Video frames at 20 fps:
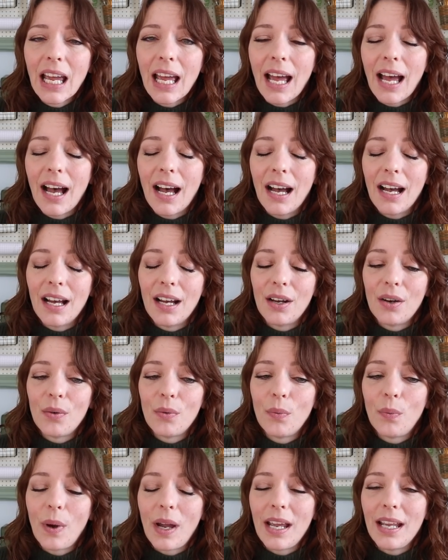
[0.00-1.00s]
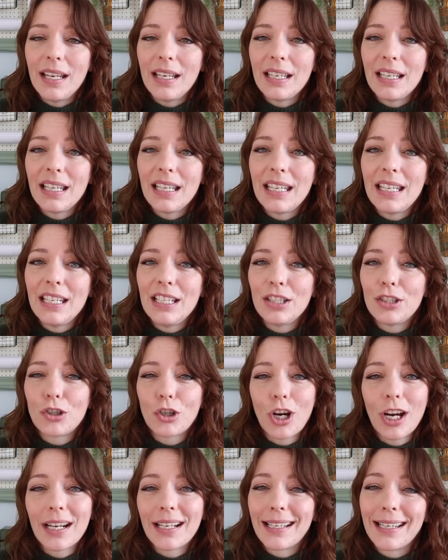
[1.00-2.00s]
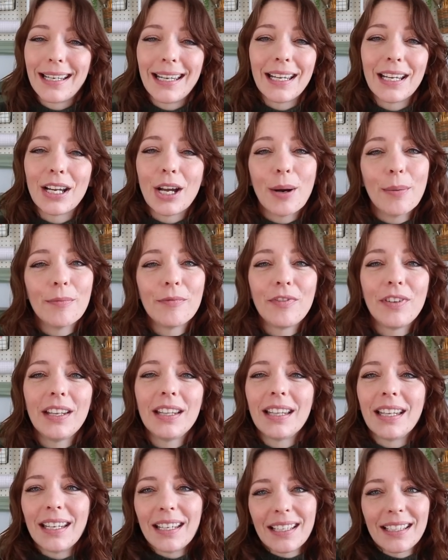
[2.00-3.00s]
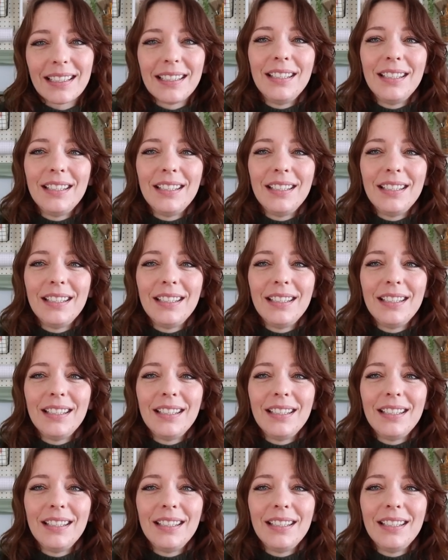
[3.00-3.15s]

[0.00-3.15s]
uh, when he's trying to get comfy, like,